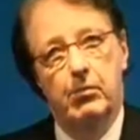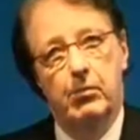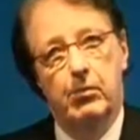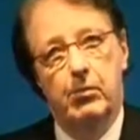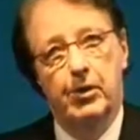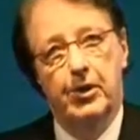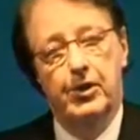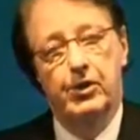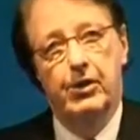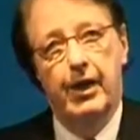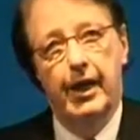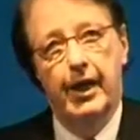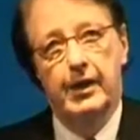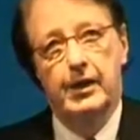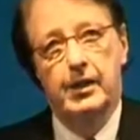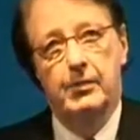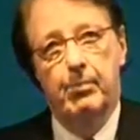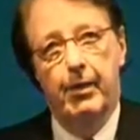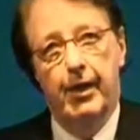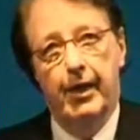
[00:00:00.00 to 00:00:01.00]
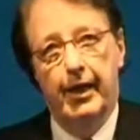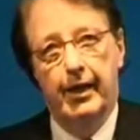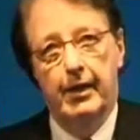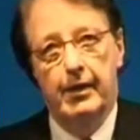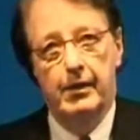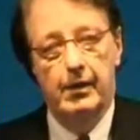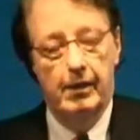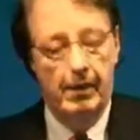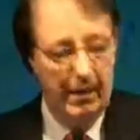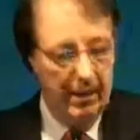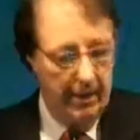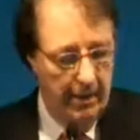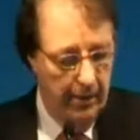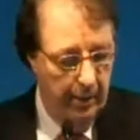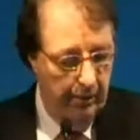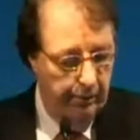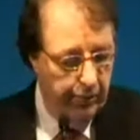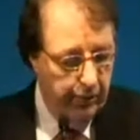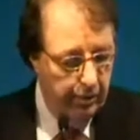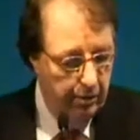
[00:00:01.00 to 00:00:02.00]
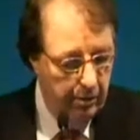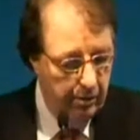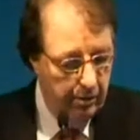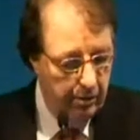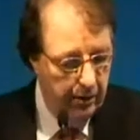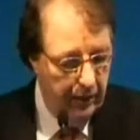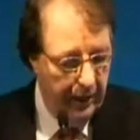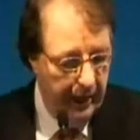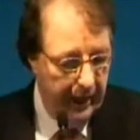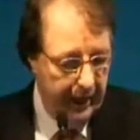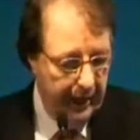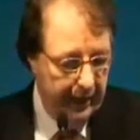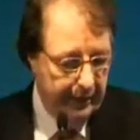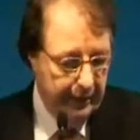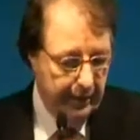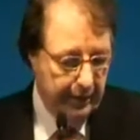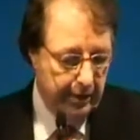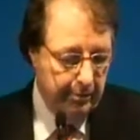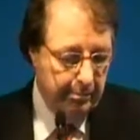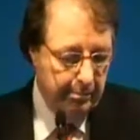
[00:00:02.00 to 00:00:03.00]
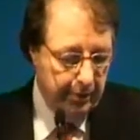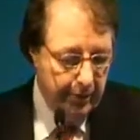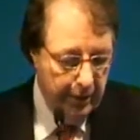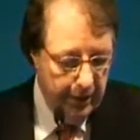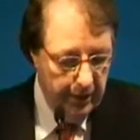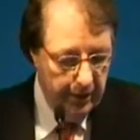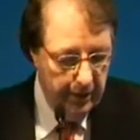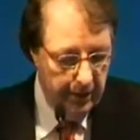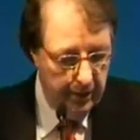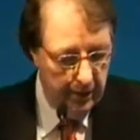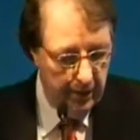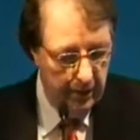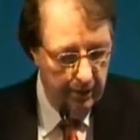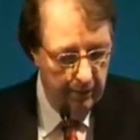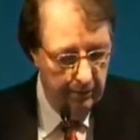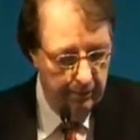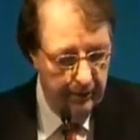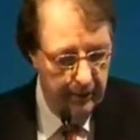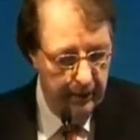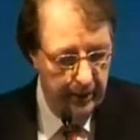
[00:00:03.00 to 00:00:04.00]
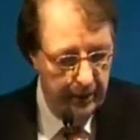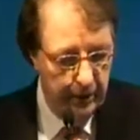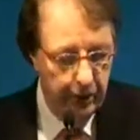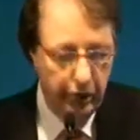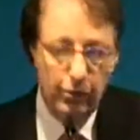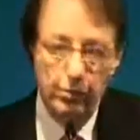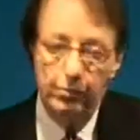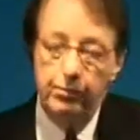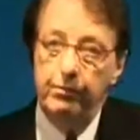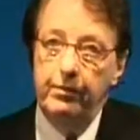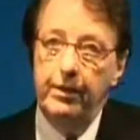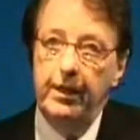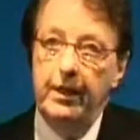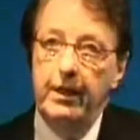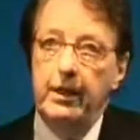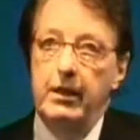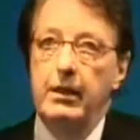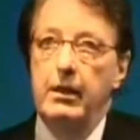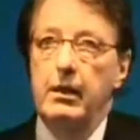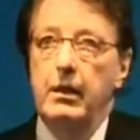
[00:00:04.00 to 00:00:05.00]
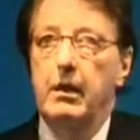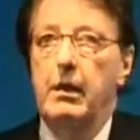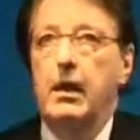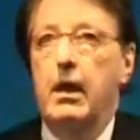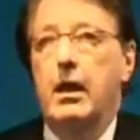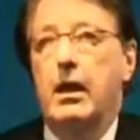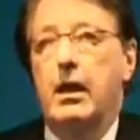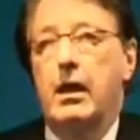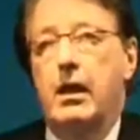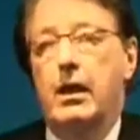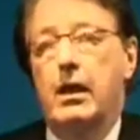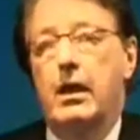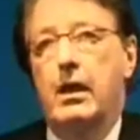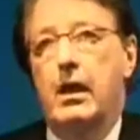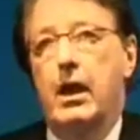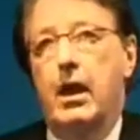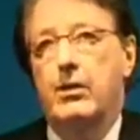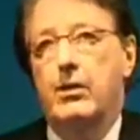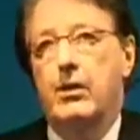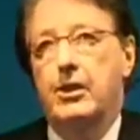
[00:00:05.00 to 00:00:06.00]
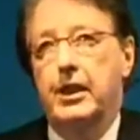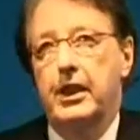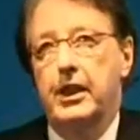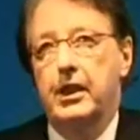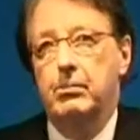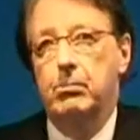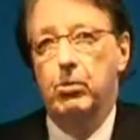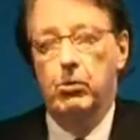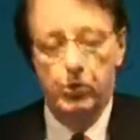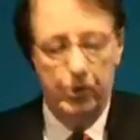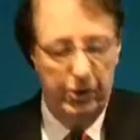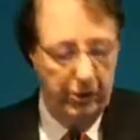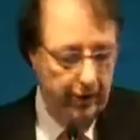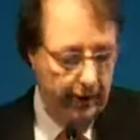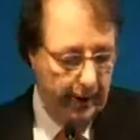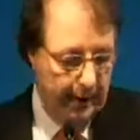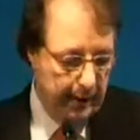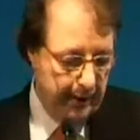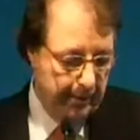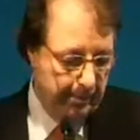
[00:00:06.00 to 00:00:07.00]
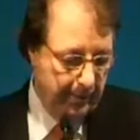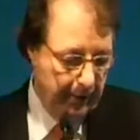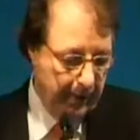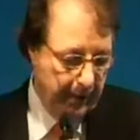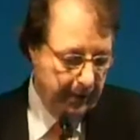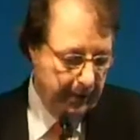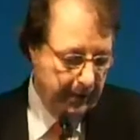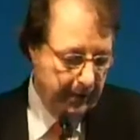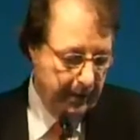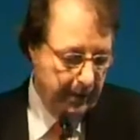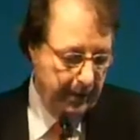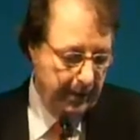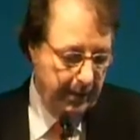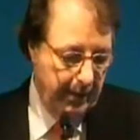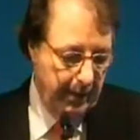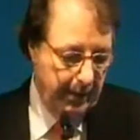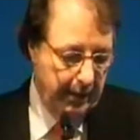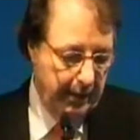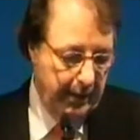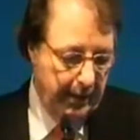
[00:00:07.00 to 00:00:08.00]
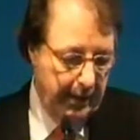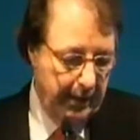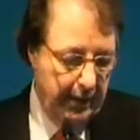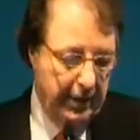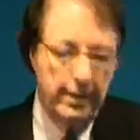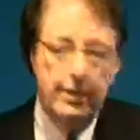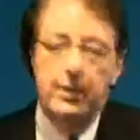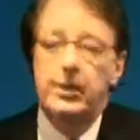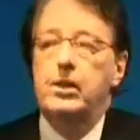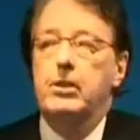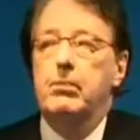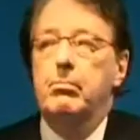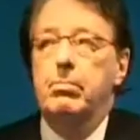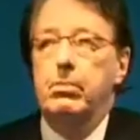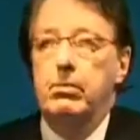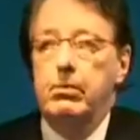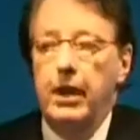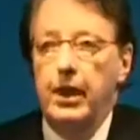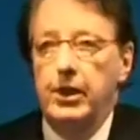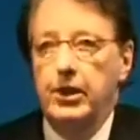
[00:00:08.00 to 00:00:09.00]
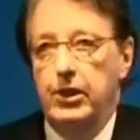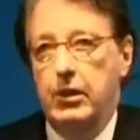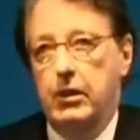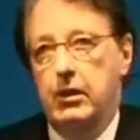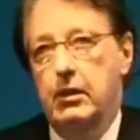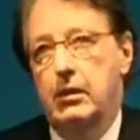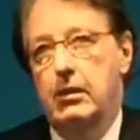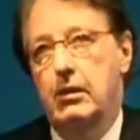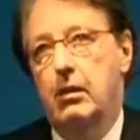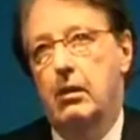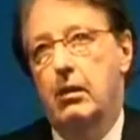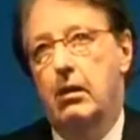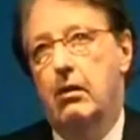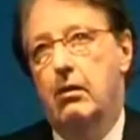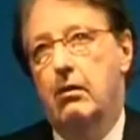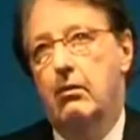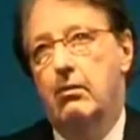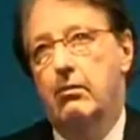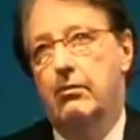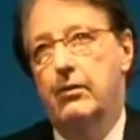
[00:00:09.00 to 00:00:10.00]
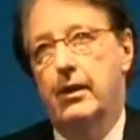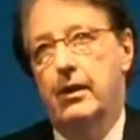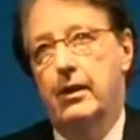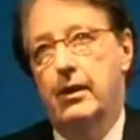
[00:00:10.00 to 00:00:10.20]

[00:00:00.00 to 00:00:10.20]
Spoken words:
with transplant. If you look at the suppression of SUV 100 days post-transplant, the suppression of